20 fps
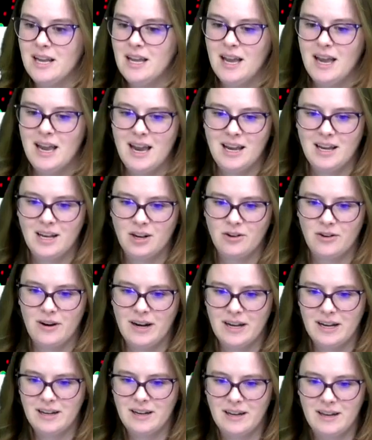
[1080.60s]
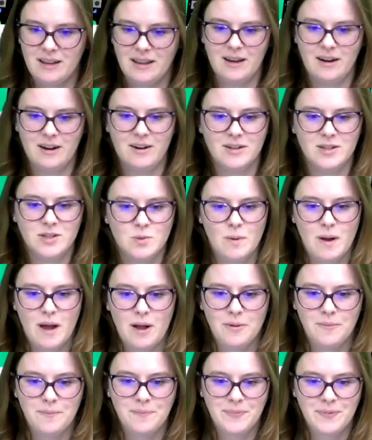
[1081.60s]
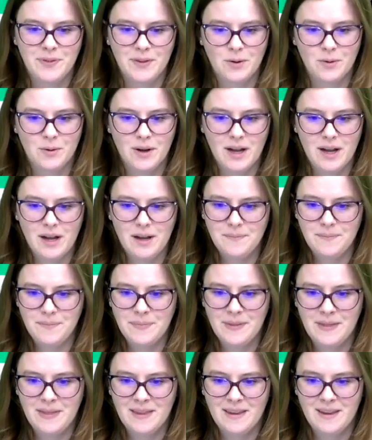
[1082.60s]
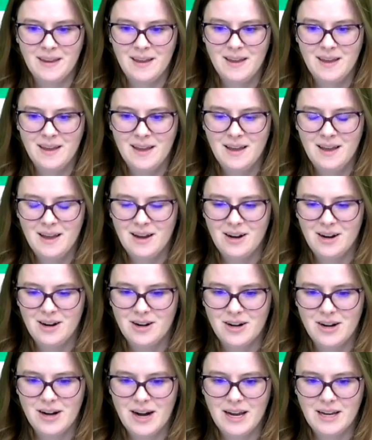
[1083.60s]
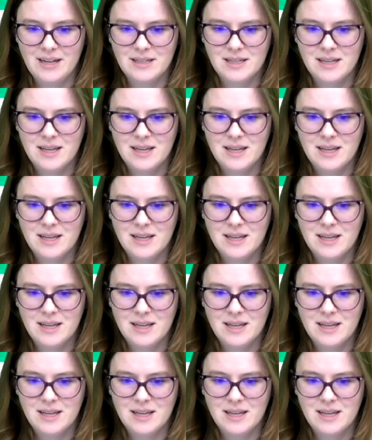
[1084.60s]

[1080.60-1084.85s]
integrated in there as well, okay? All right.